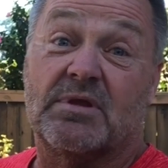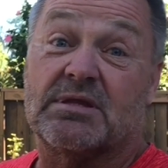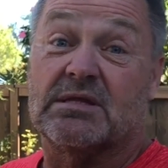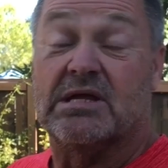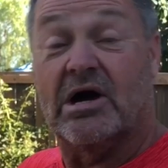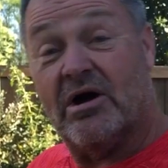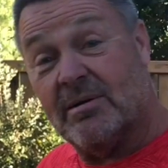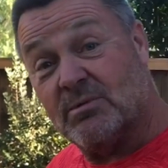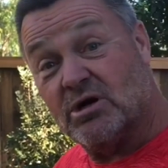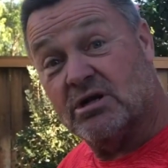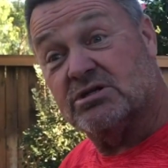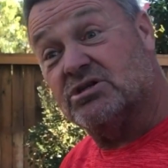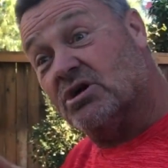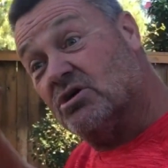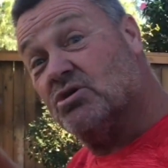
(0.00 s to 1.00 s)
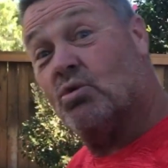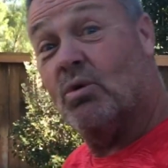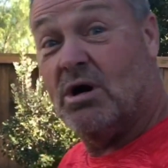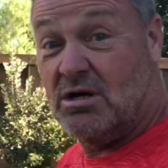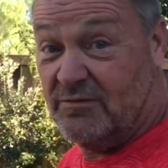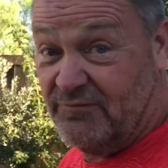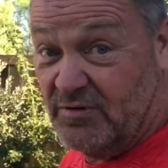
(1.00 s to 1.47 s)
So now I'm going to turn the
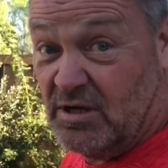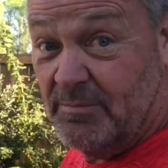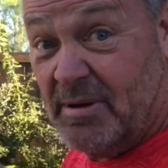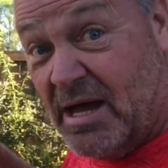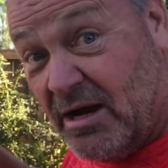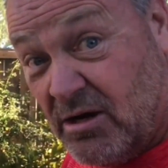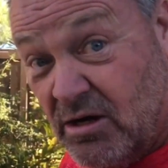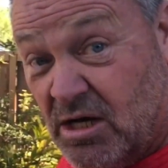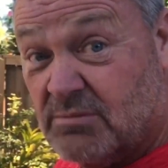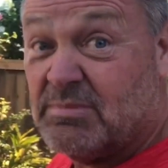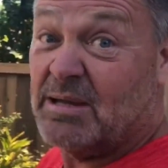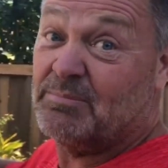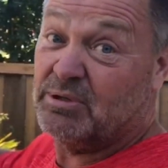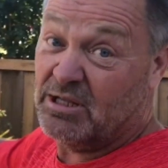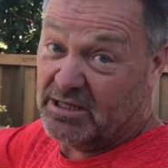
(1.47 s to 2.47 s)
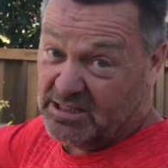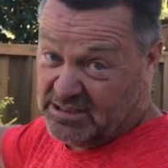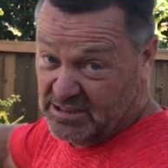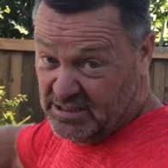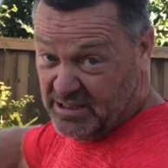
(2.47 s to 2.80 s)
waterfall back on by plugging it